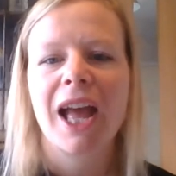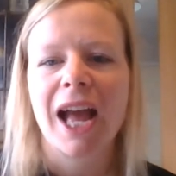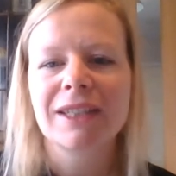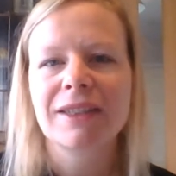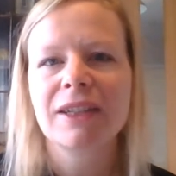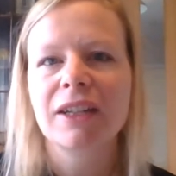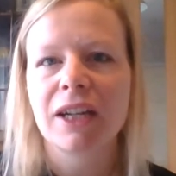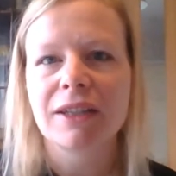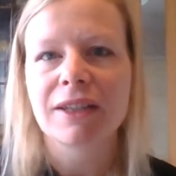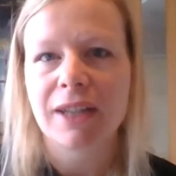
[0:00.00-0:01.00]
As the
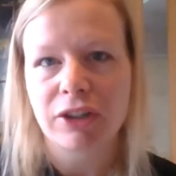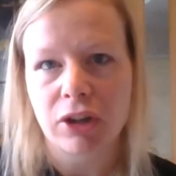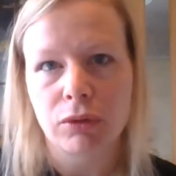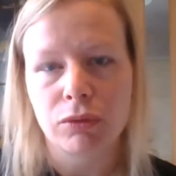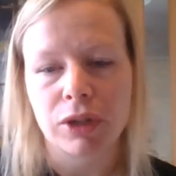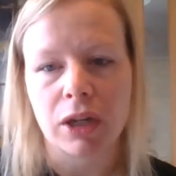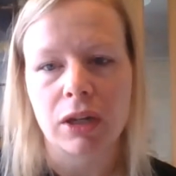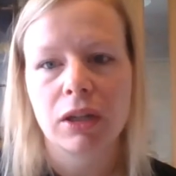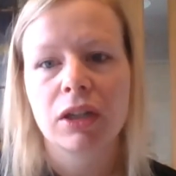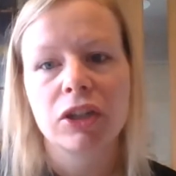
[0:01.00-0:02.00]
girls get
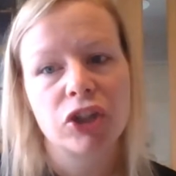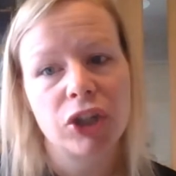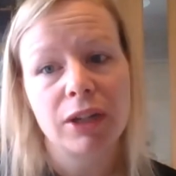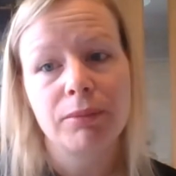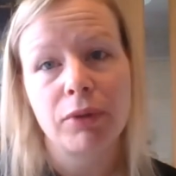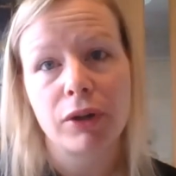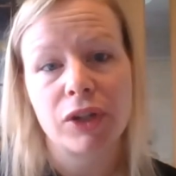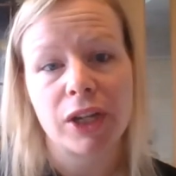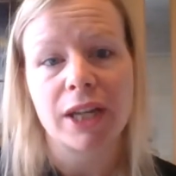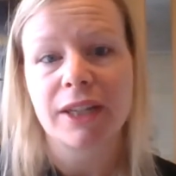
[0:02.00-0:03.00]
older, Jean
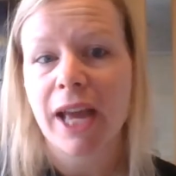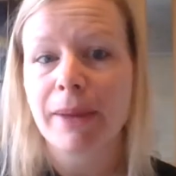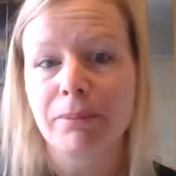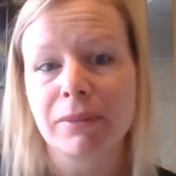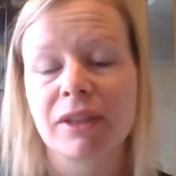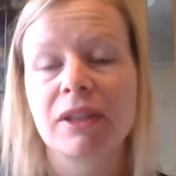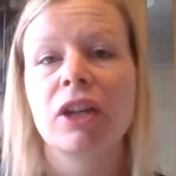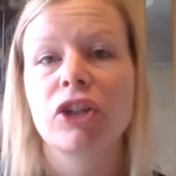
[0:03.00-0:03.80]
Brodie attempts